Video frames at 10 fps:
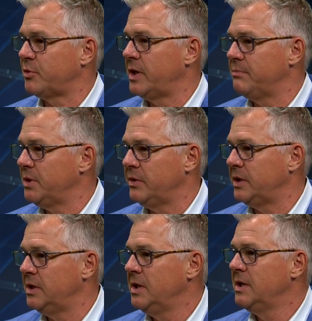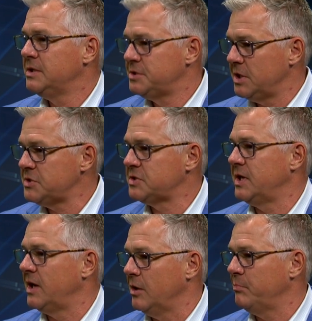credibility just
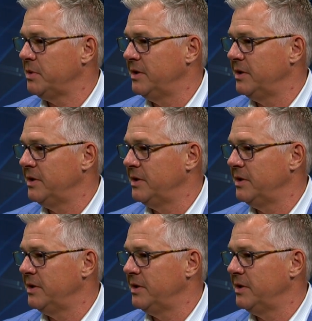to help.